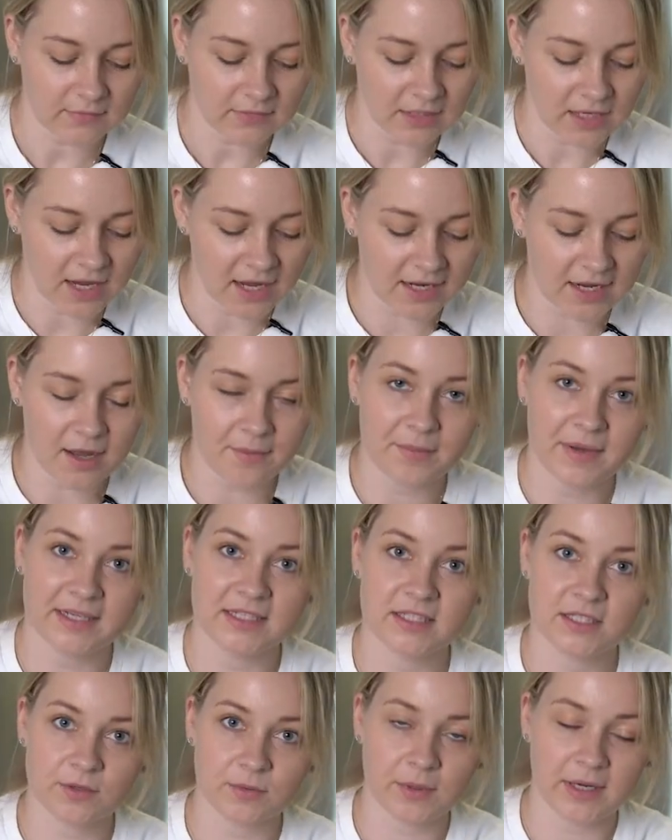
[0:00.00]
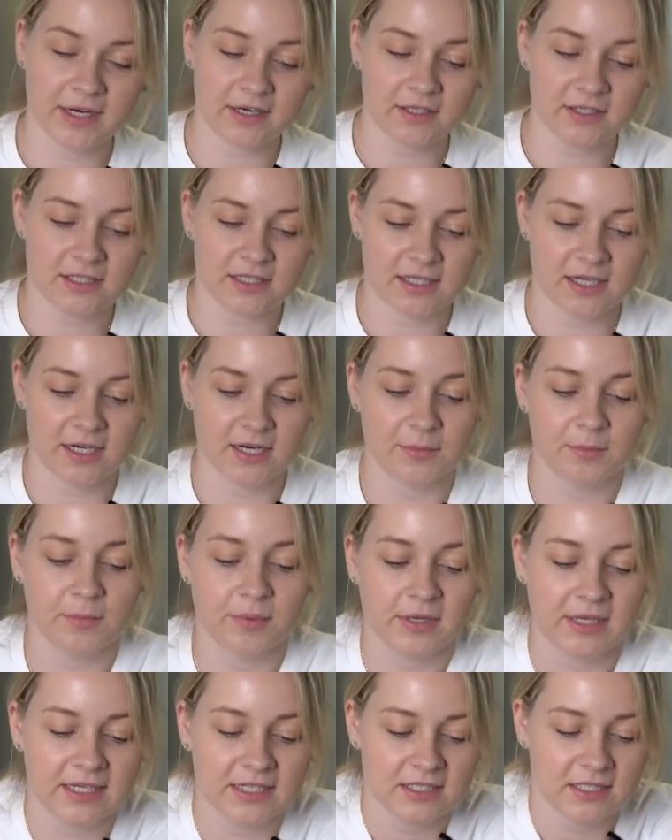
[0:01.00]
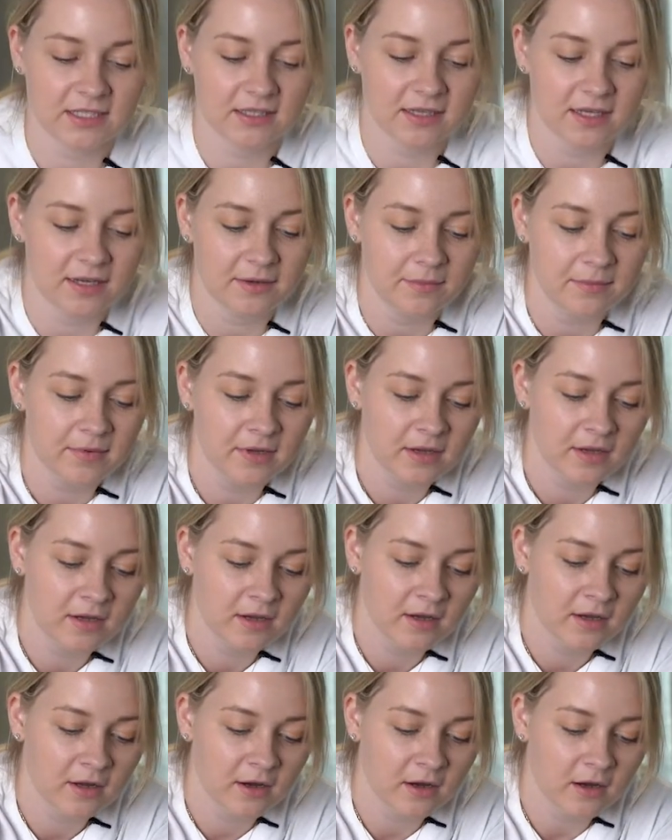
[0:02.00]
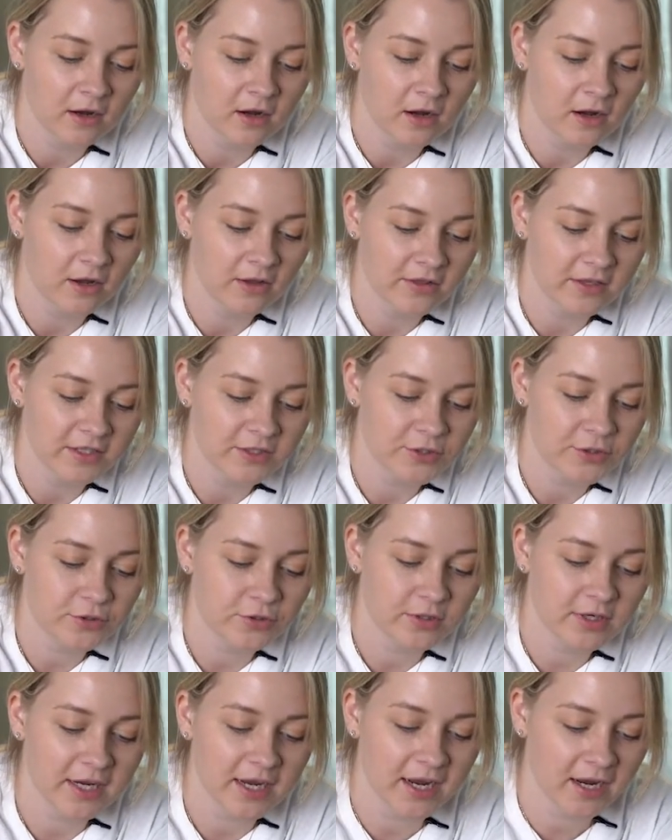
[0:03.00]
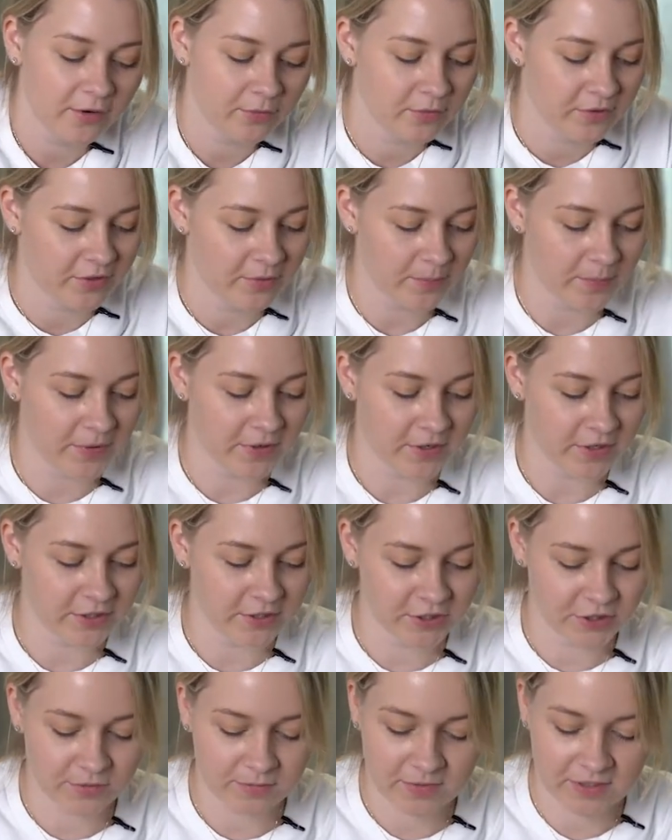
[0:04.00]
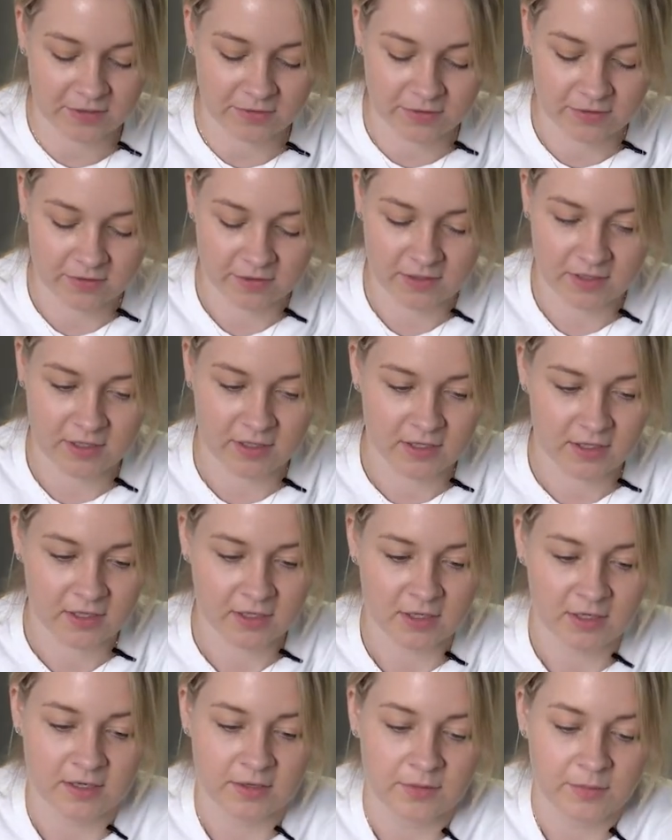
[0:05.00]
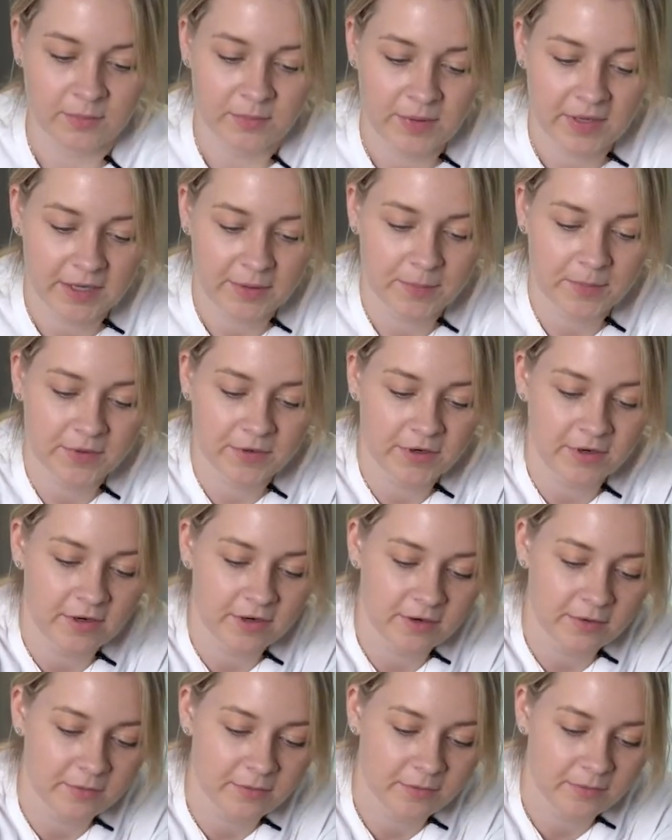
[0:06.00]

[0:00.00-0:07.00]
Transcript: I got my squares and I'm placing them on the tray with the parchment paper.